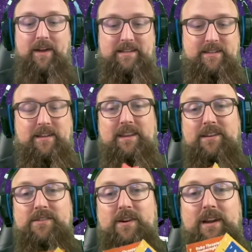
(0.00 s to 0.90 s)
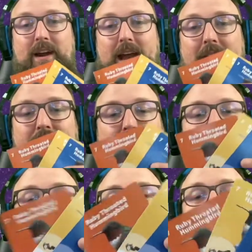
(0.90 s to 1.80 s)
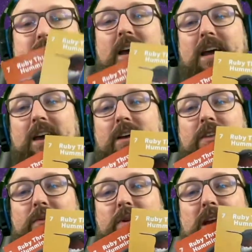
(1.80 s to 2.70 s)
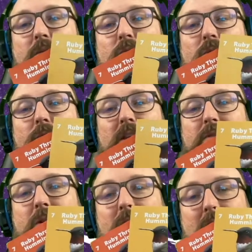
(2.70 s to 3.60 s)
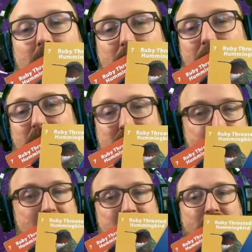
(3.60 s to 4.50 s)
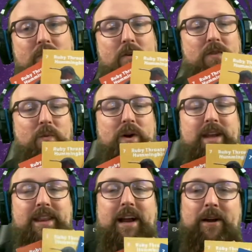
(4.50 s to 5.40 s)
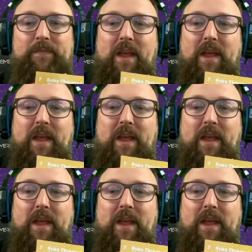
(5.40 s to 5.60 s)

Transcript: That's a good thing. So here I have, for instance, 3 ruby-throated hummingbirds. There's a 4th one in there.